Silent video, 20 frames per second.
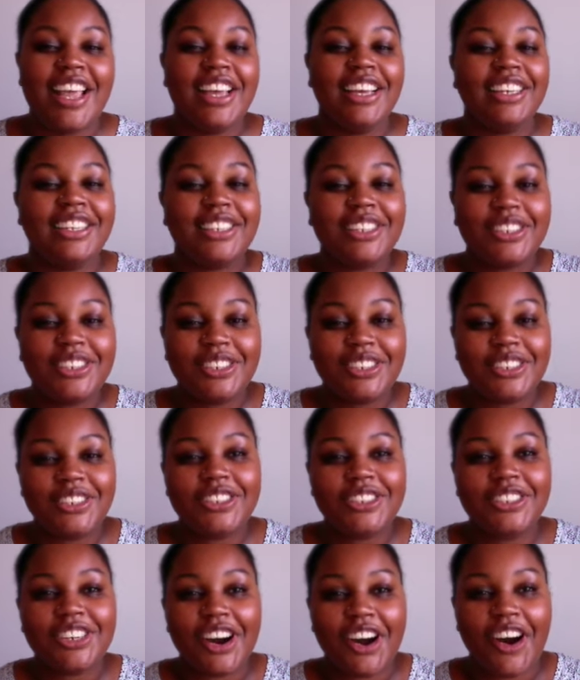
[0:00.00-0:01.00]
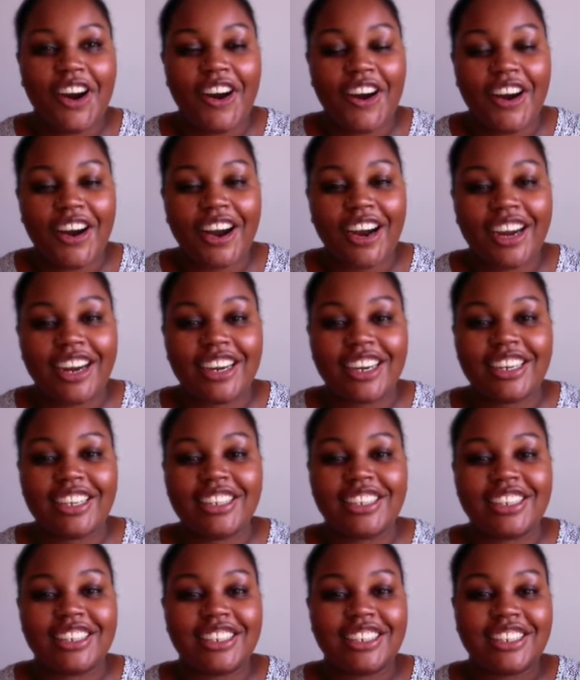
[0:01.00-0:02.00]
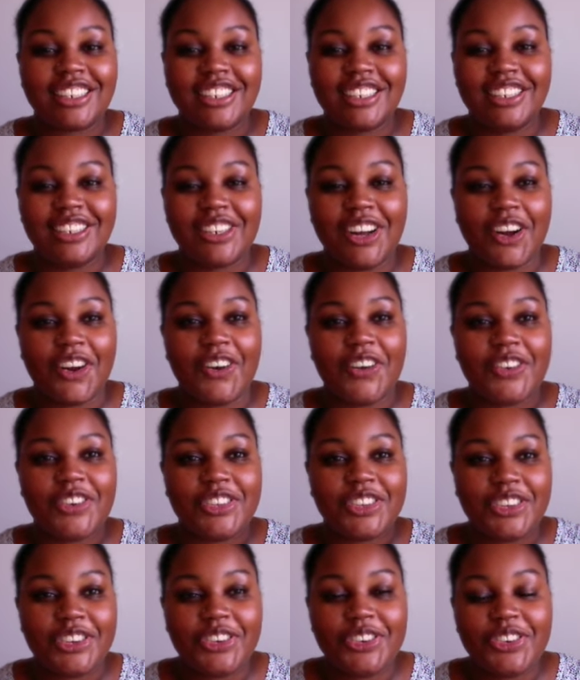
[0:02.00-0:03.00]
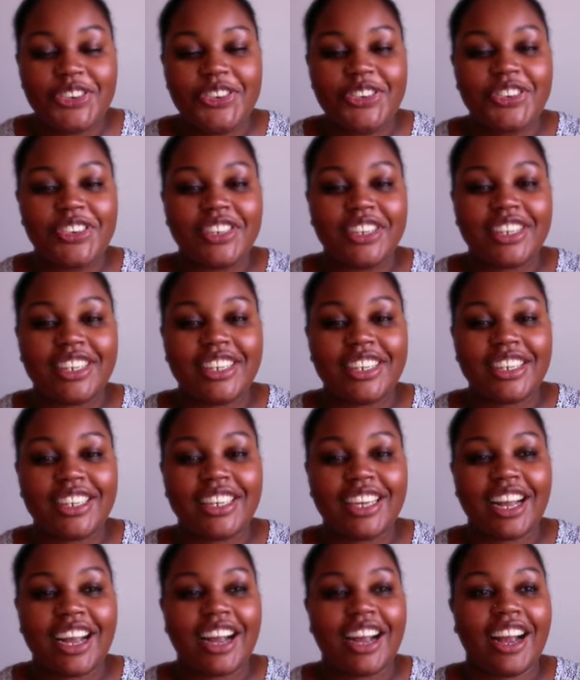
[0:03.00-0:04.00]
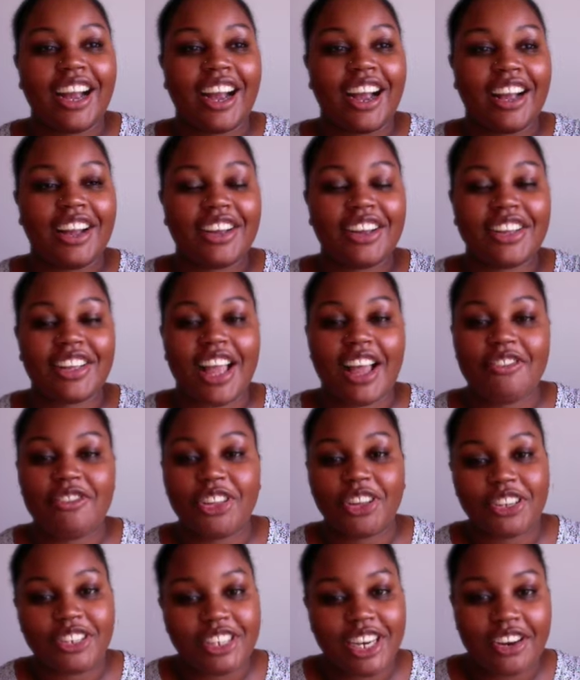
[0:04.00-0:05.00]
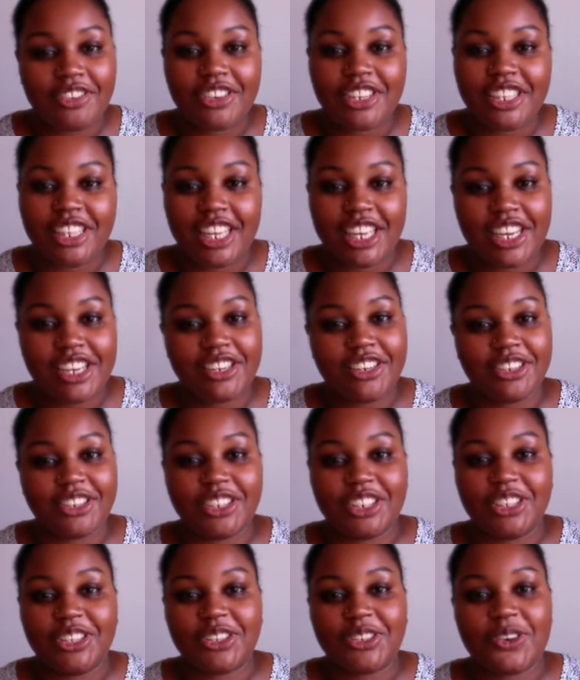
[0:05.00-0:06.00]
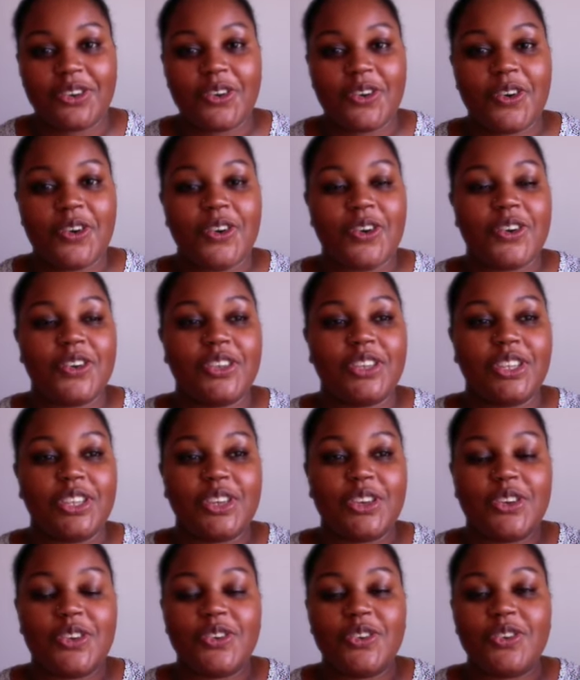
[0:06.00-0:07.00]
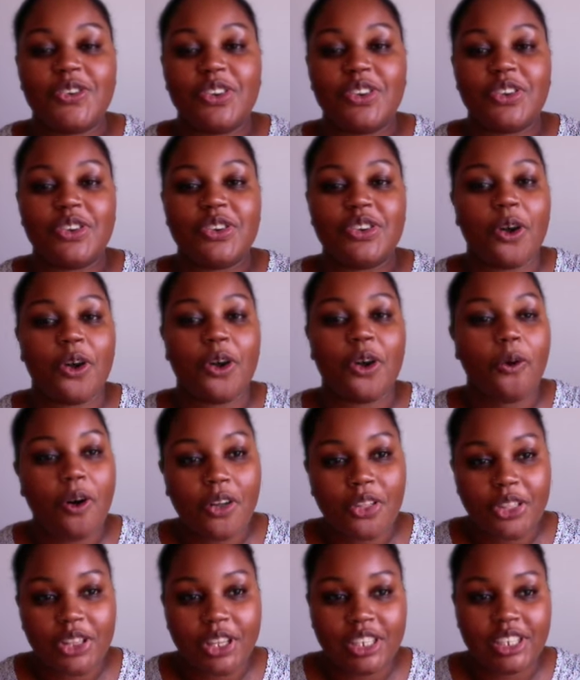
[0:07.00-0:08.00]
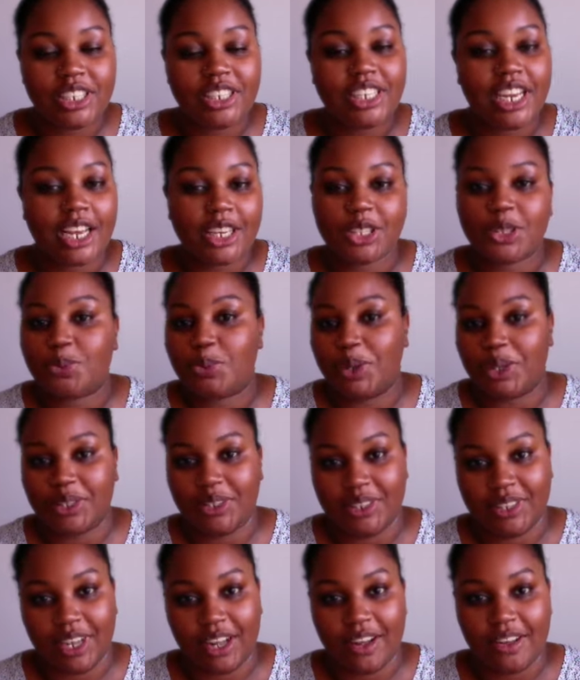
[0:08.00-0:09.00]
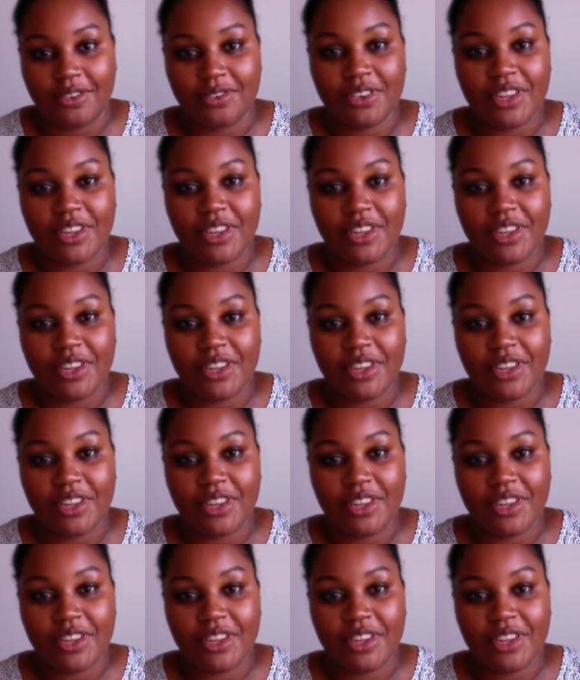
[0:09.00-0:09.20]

You are, you have learned everything in nursing school. You know all the textbook stuff,